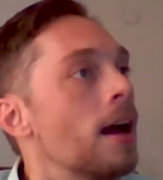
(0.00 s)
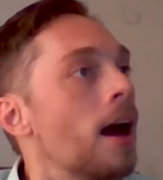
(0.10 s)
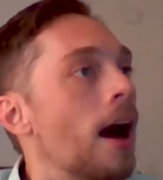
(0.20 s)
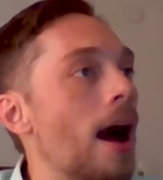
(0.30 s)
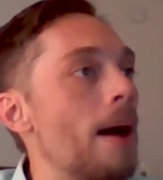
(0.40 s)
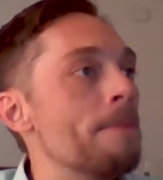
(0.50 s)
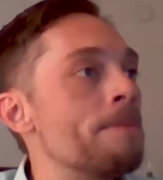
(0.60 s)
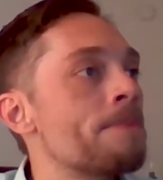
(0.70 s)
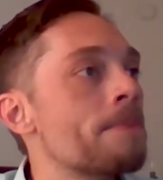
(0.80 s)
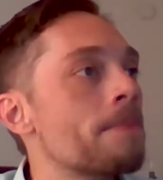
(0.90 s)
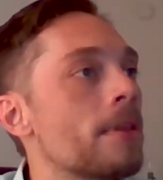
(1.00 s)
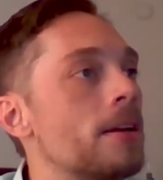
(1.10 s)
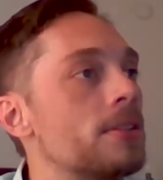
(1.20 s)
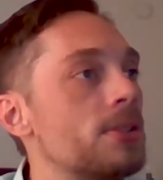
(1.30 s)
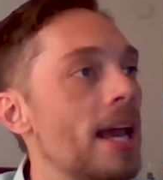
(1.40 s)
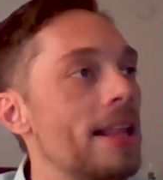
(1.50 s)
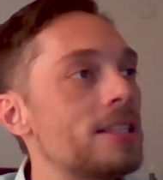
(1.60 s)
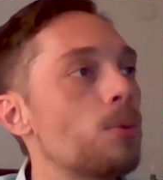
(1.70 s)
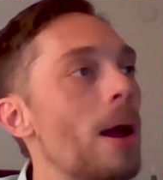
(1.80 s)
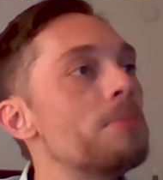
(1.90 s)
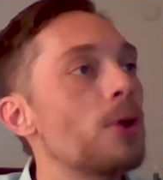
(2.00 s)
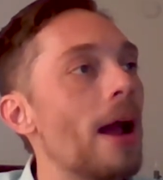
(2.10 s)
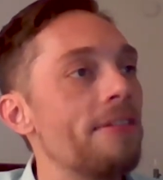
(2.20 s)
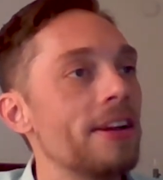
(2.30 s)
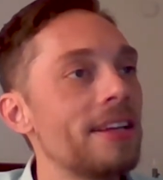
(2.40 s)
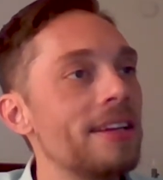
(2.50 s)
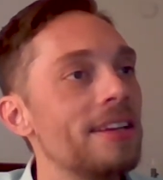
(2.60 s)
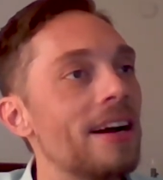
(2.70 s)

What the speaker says: So yeah, that's web traffic.